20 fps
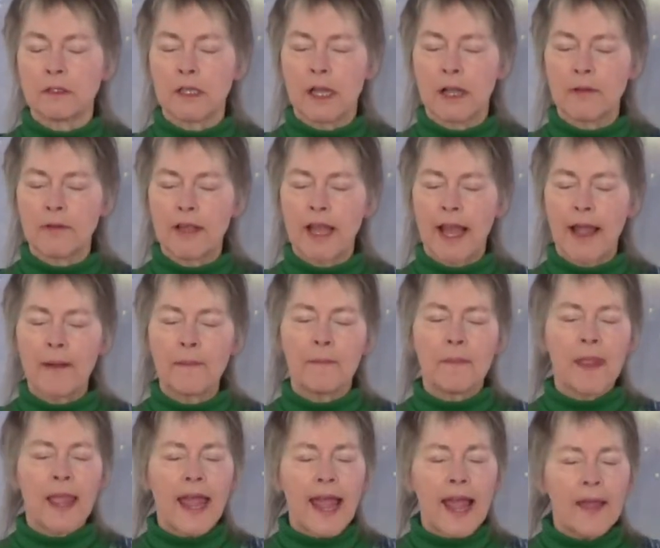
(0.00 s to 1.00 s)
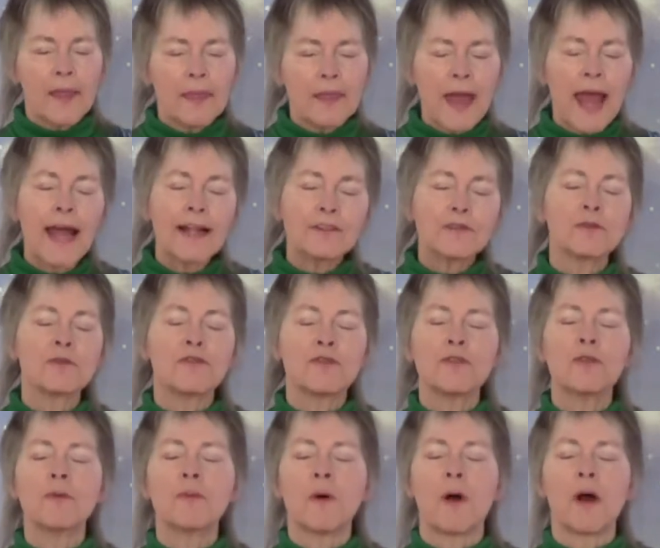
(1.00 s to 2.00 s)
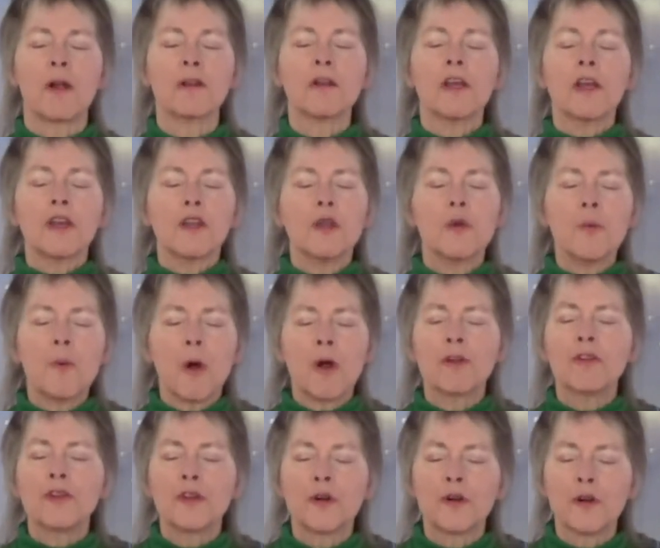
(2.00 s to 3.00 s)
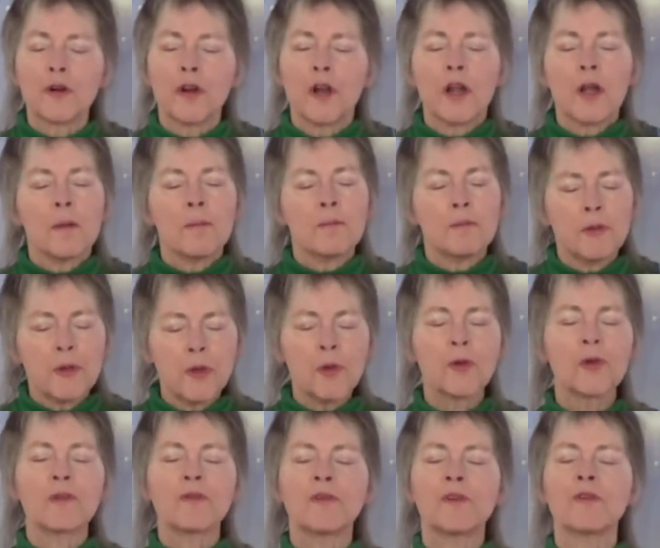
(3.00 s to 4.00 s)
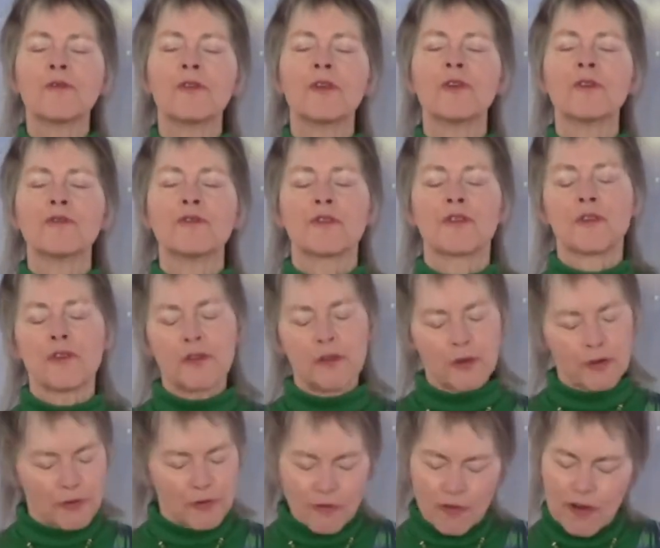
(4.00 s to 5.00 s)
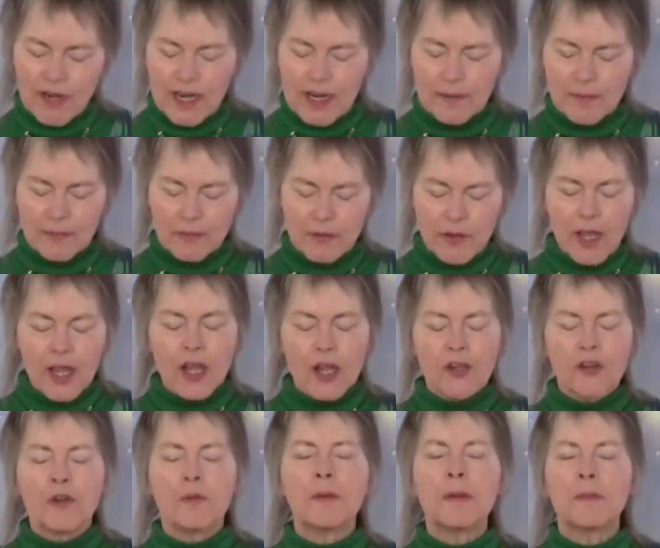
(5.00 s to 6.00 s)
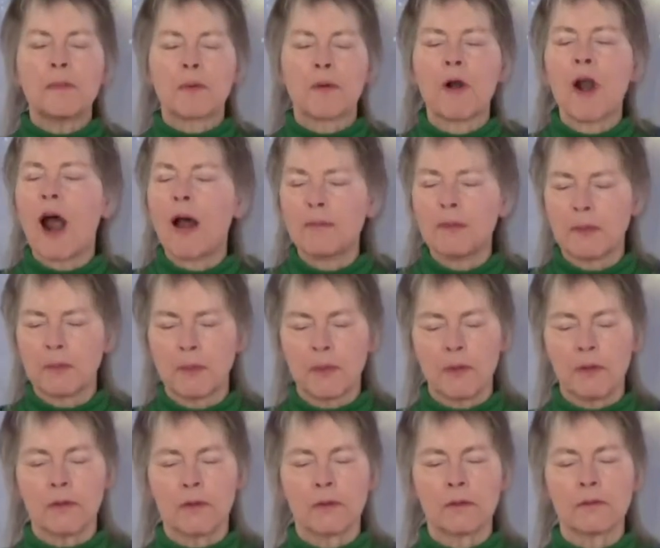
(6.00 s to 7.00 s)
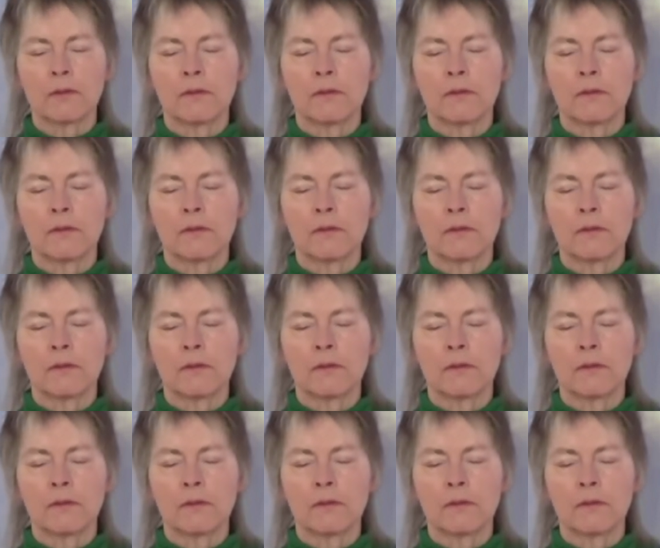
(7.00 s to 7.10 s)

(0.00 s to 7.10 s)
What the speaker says: okay? And that's what you want. You want your beautiful future, your dreams to be probable.